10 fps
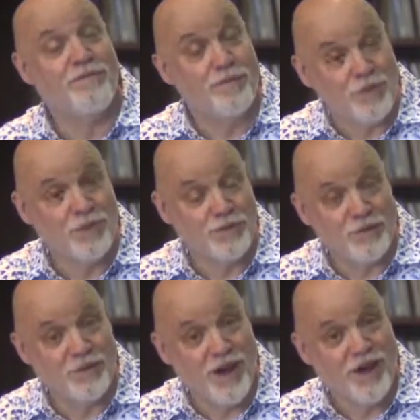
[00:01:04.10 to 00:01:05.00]
the one
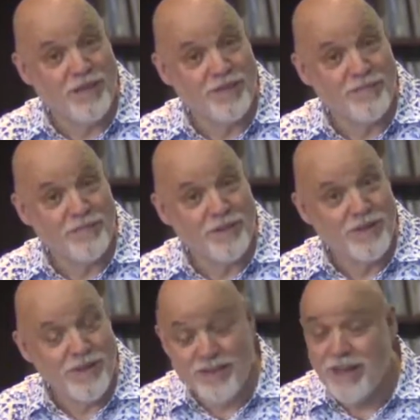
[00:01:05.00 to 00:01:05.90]
true God.
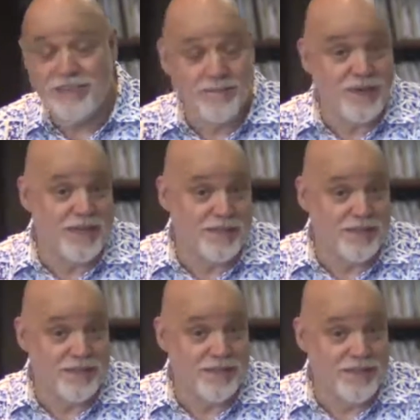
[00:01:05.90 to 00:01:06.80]
Now that's amazing,